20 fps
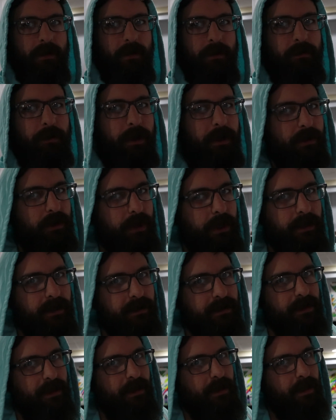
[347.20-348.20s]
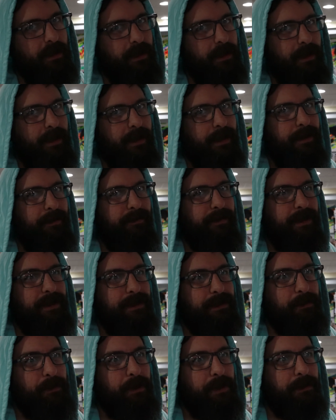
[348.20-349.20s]
we might try to sell it on
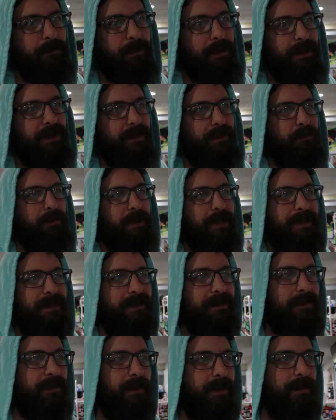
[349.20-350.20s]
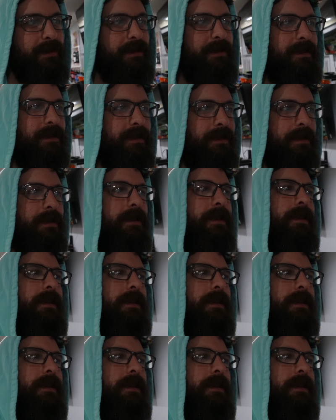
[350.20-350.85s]
Facebook Marketplace first.